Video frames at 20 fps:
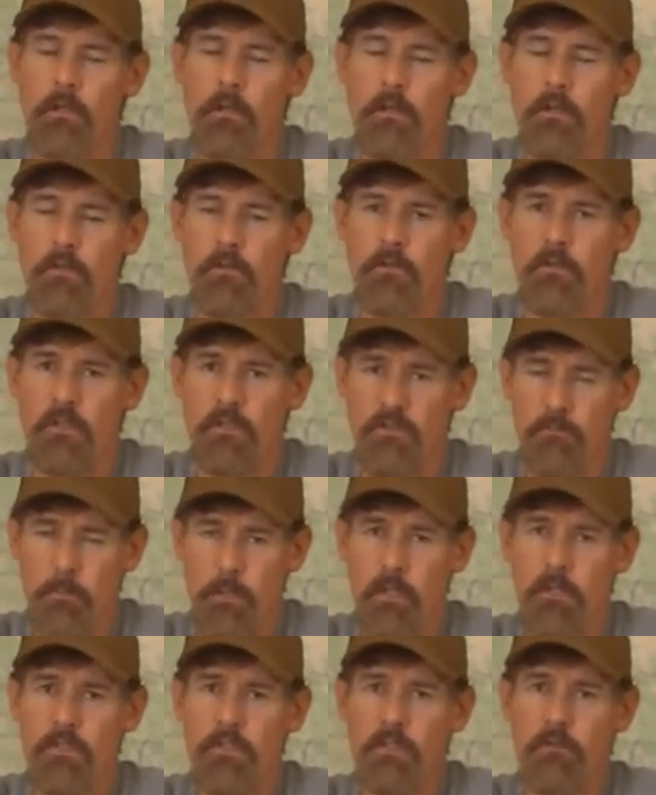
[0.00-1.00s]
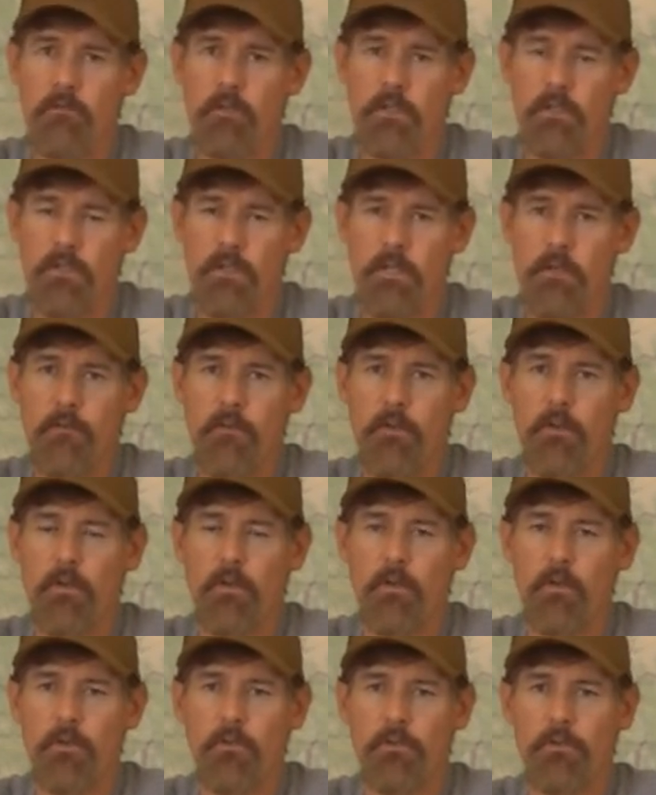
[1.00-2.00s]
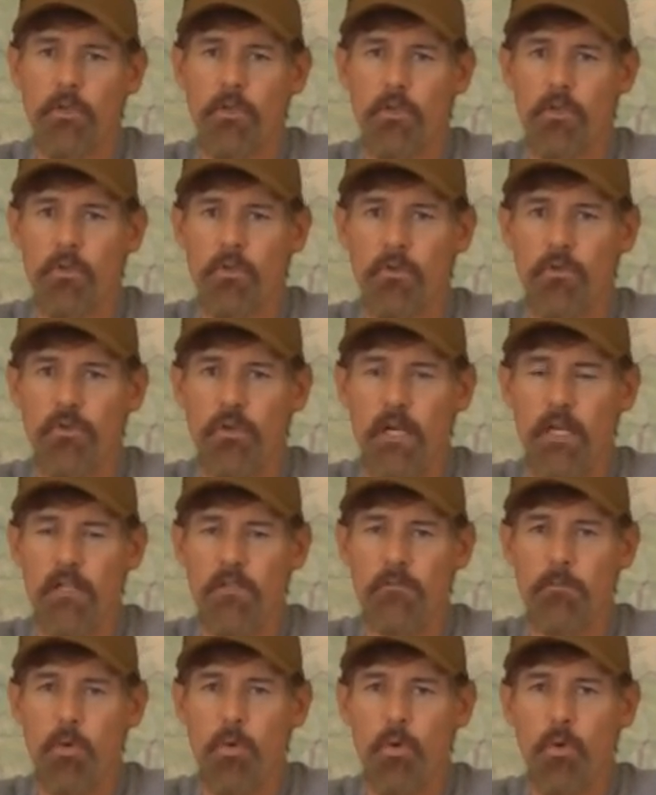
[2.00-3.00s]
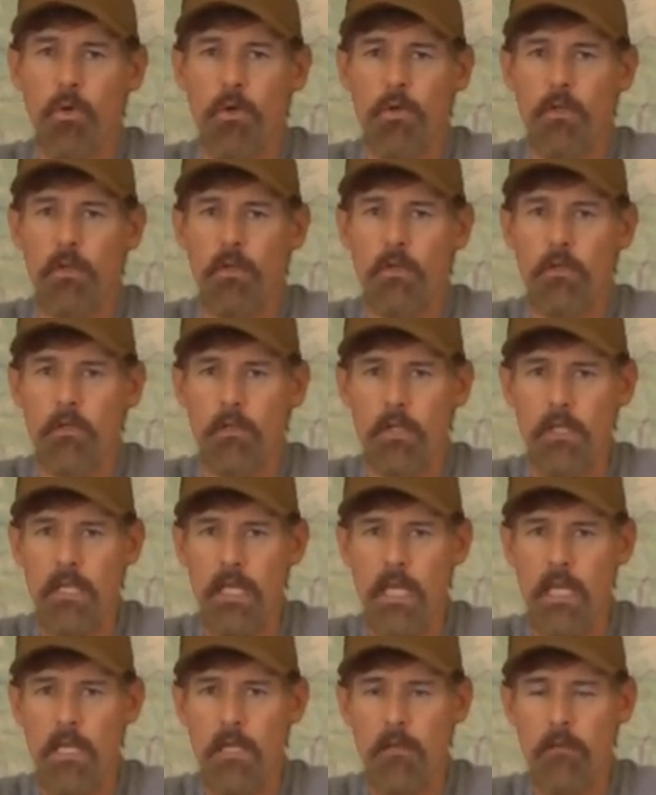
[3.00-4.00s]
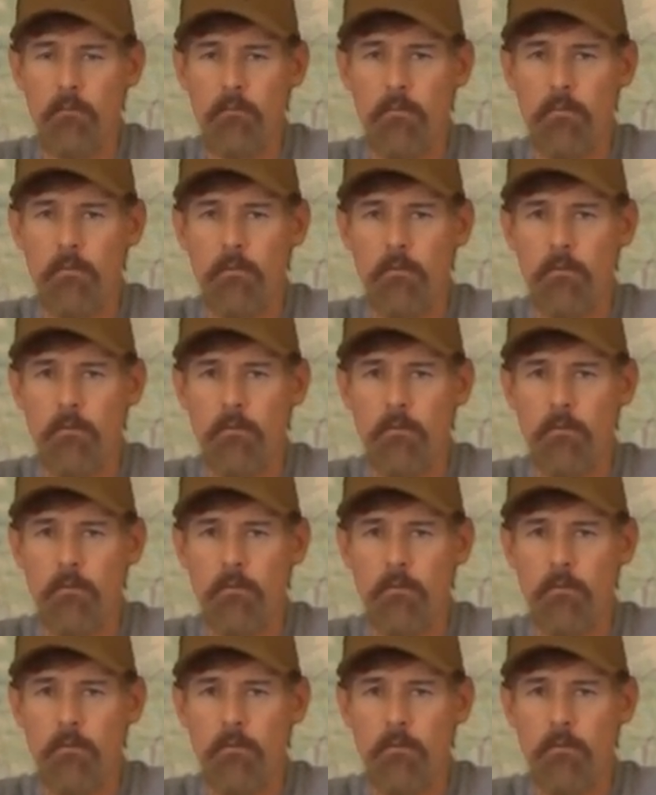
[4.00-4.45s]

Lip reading: it's expensive and difficult to transport game